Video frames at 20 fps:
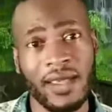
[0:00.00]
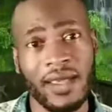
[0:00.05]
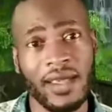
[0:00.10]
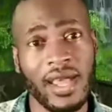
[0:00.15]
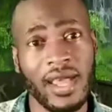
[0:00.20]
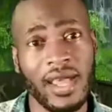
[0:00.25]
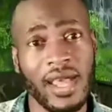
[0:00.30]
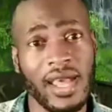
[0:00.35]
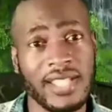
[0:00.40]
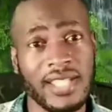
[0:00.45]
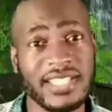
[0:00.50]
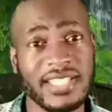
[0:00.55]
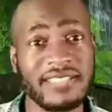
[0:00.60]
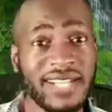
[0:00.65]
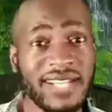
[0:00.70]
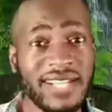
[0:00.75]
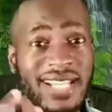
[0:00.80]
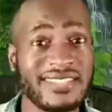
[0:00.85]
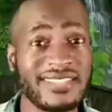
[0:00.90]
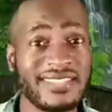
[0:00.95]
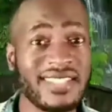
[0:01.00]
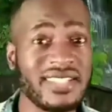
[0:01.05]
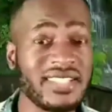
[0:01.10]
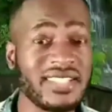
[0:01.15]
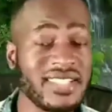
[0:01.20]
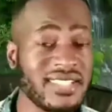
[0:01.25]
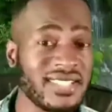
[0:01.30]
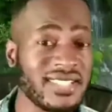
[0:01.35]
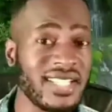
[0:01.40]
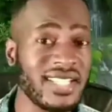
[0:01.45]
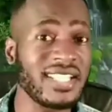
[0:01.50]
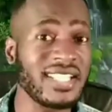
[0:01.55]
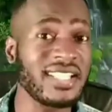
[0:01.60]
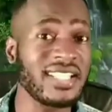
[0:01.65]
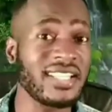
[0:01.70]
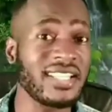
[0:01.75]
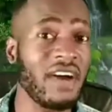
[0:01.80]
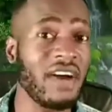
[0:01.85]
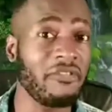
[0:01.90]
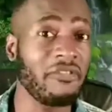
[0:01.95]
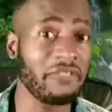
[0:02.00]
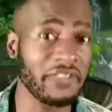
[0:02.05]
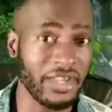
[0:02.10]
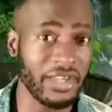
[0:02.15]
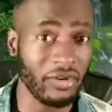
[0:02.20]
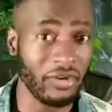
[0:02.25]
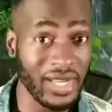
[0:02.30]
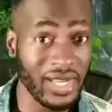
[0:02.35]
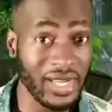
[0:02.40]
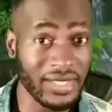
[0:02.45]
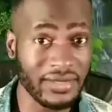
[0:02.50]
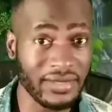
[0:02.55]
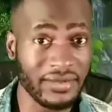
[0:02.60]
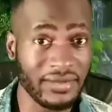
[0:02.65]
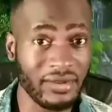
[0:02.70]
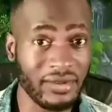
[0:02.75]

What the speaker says: A civilization started in Africa, right?